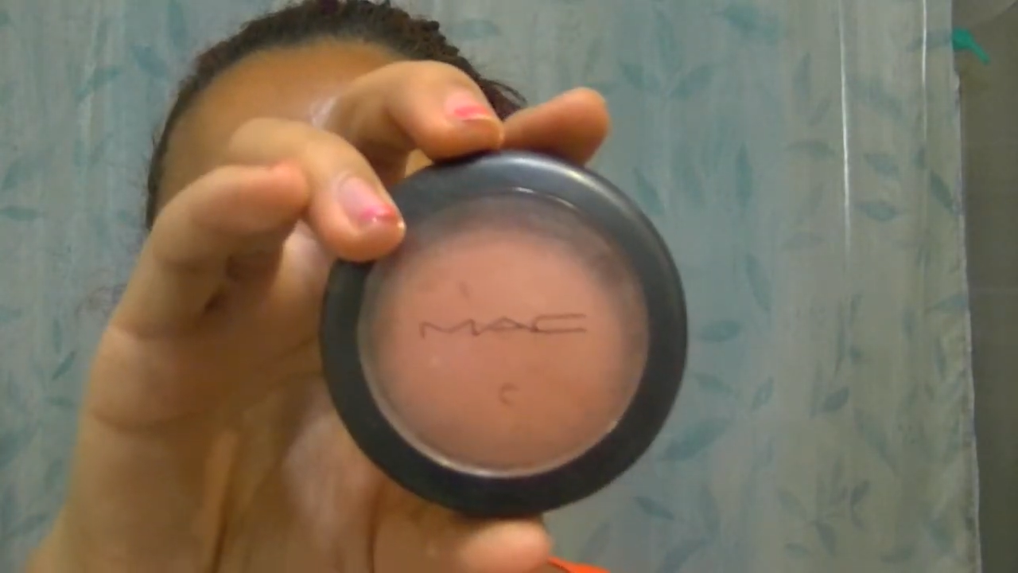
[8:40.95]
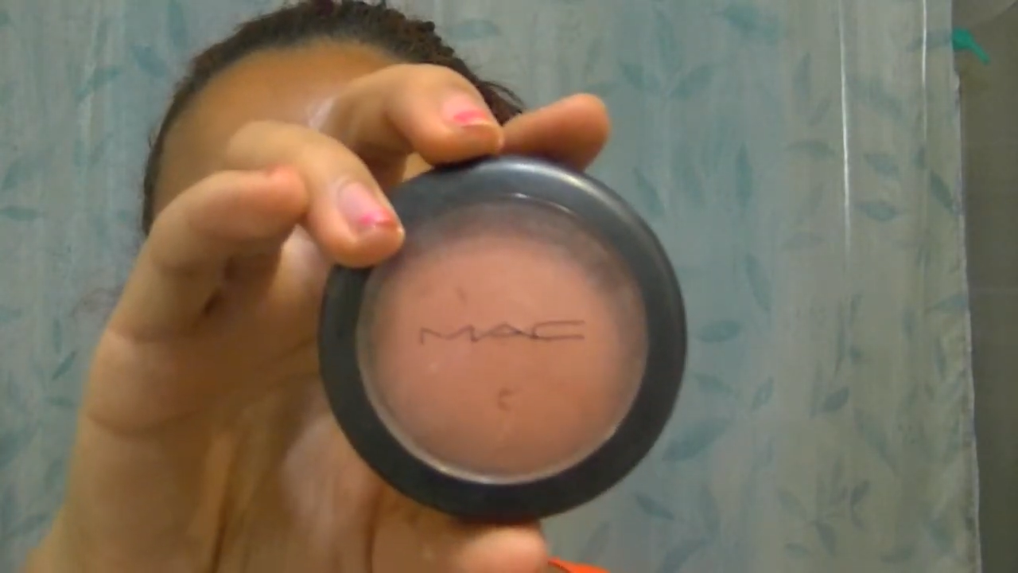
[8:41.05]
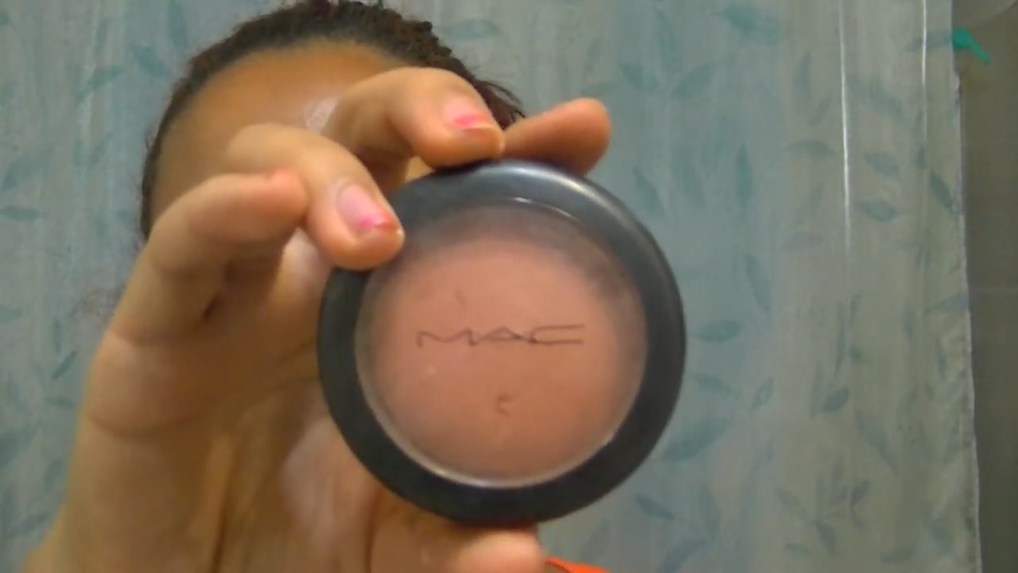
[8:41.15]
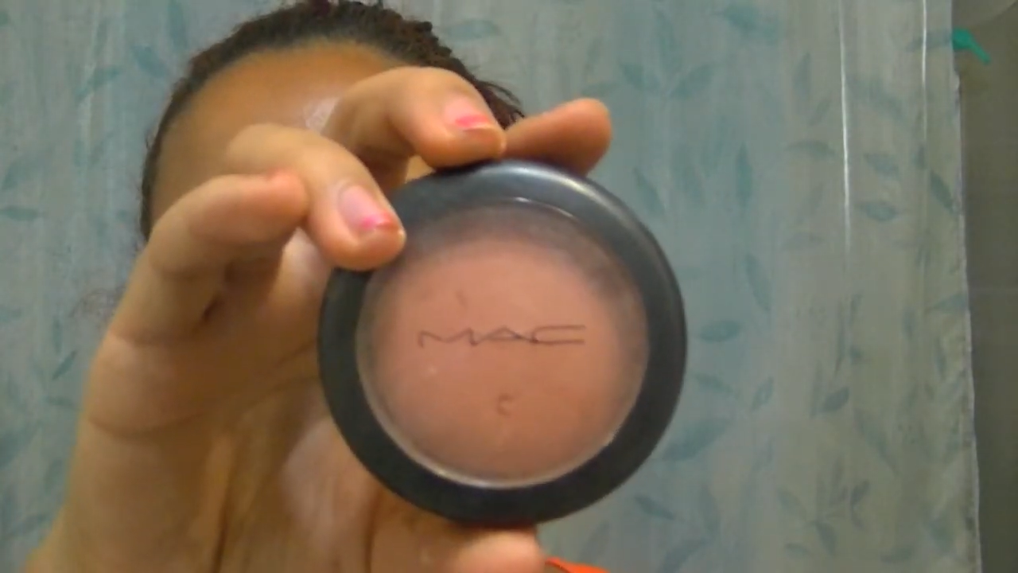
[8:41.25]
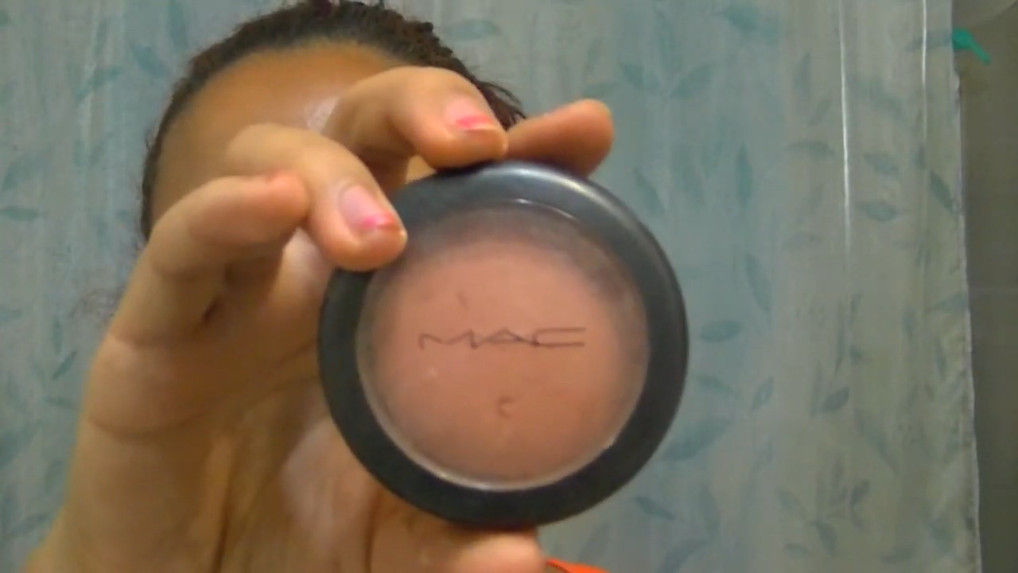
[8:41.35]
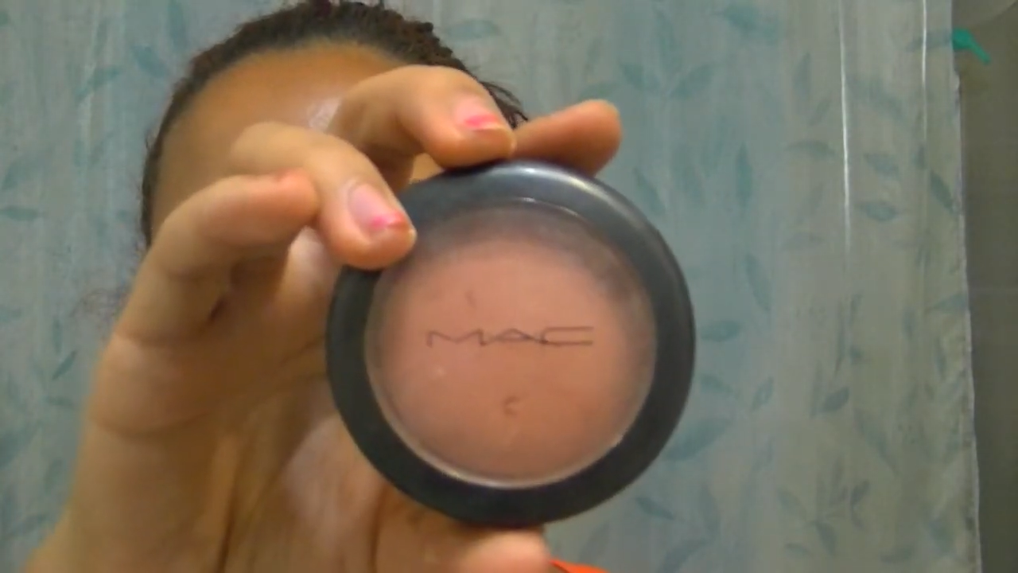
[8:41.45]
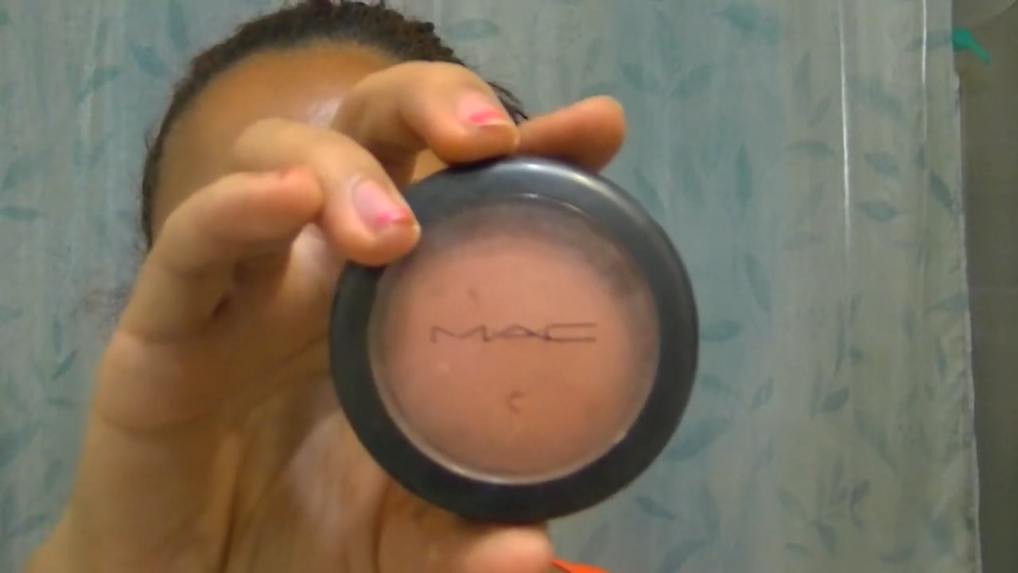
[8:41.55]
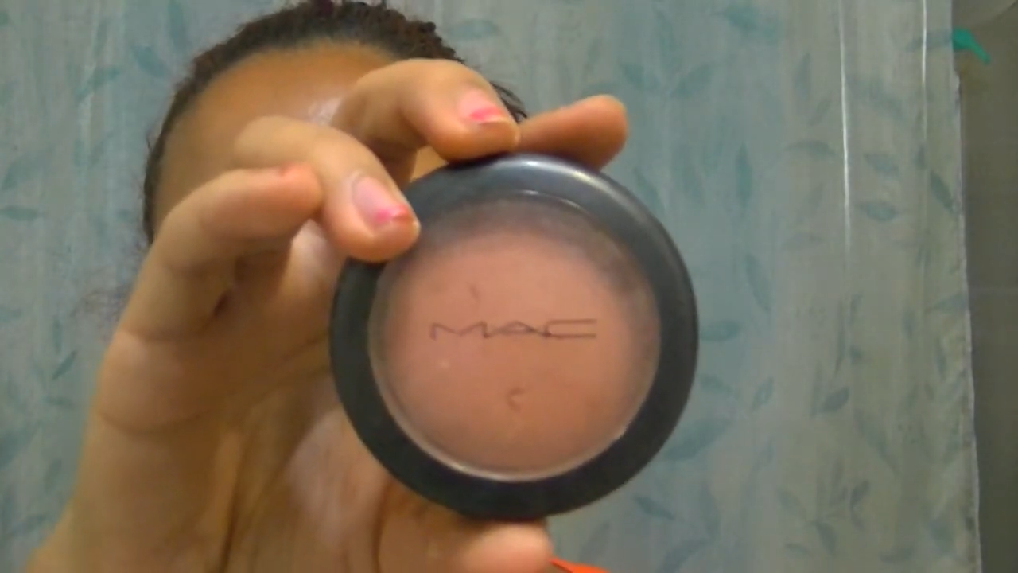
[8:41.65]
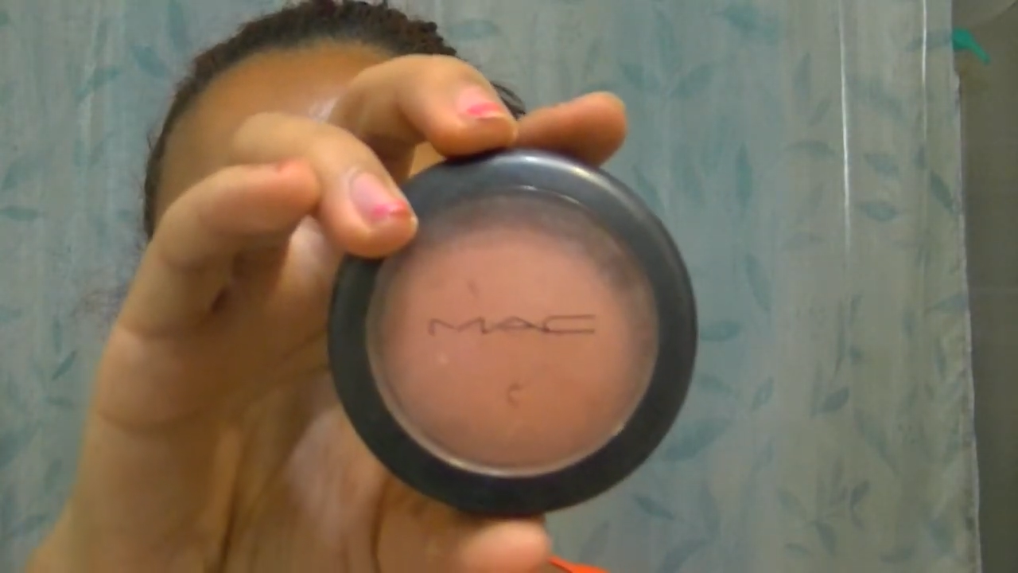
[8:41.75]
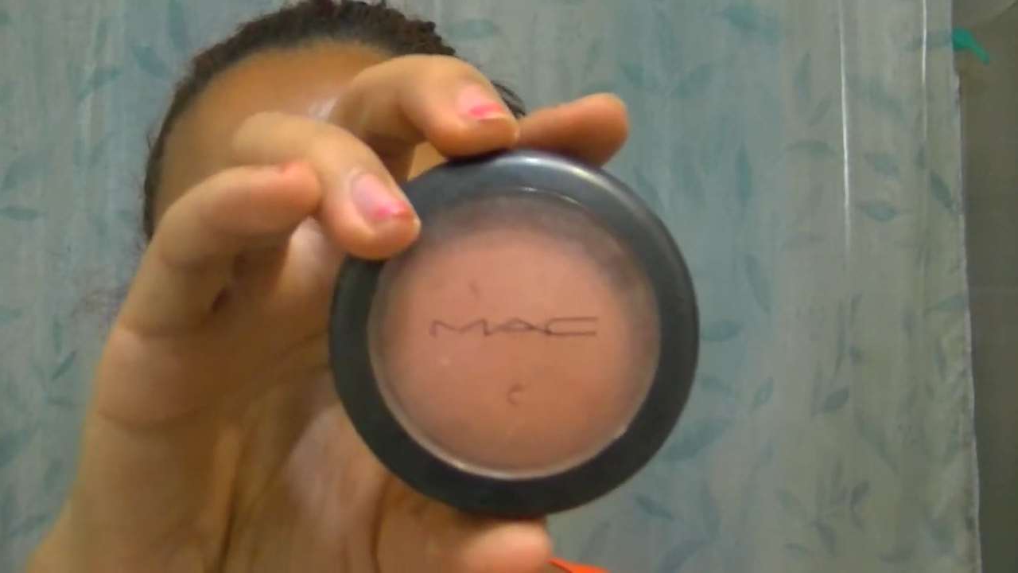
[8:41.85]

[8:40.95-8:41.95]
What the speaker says: in Utterly